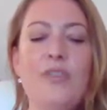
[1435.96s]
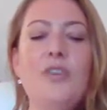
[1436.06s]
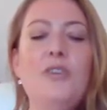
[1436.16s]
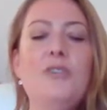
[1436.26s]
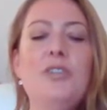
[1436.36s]
that
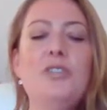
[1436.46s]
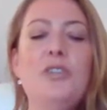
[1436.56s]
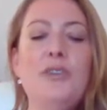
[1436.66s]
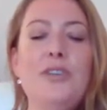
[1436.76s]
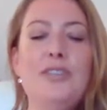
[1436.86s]
you
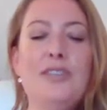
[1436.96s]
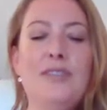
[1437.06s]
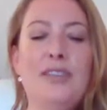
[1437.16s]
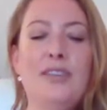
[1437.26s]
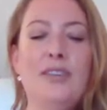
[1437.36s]

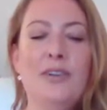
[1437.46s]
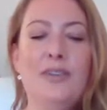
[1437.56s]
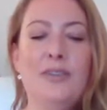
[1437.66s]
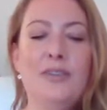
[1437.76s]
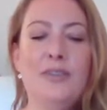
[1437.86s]
intuitively
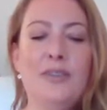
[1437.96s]
know